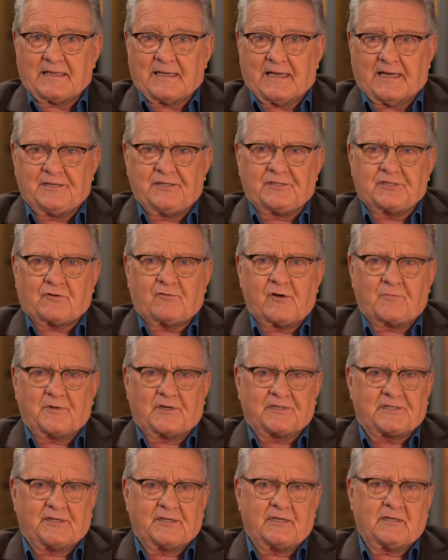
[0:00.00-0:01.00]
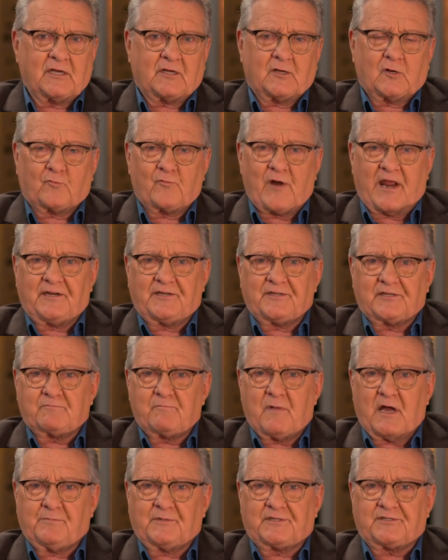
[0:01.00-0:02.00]
And he scrupulously renders
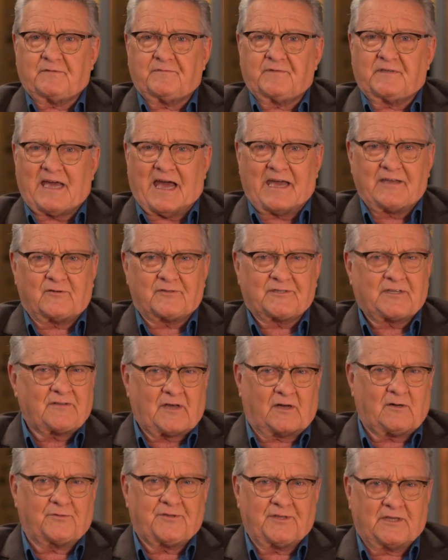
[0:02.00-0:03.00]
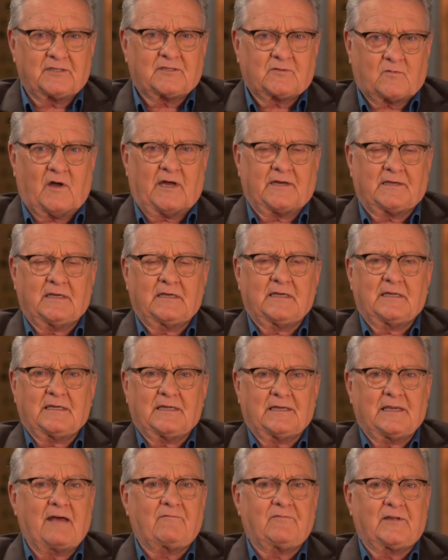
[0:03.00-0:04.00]
moments of chaos, and the whole thing is quite
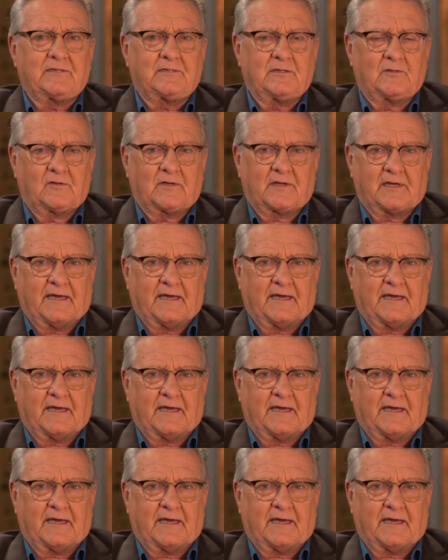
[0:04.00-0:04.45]
lovely to look